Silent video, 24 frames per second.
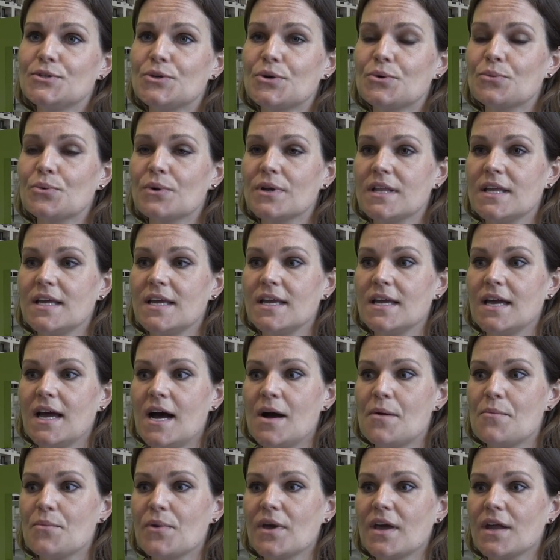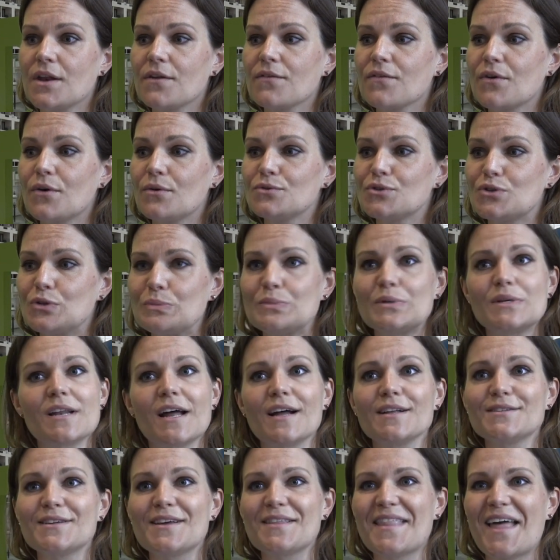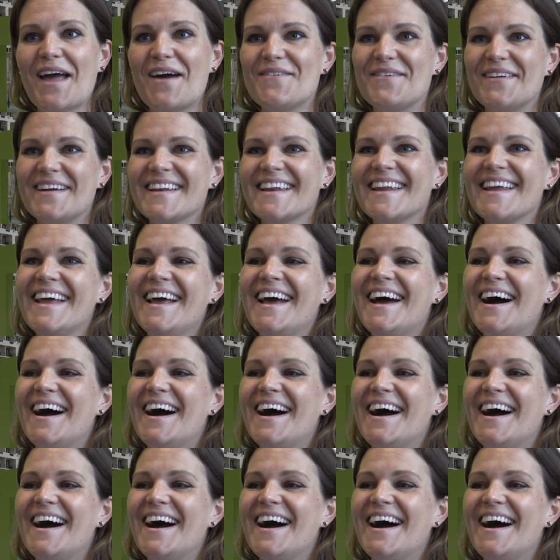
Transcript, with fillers: So it really um, kind of goes soup to nuts on that one.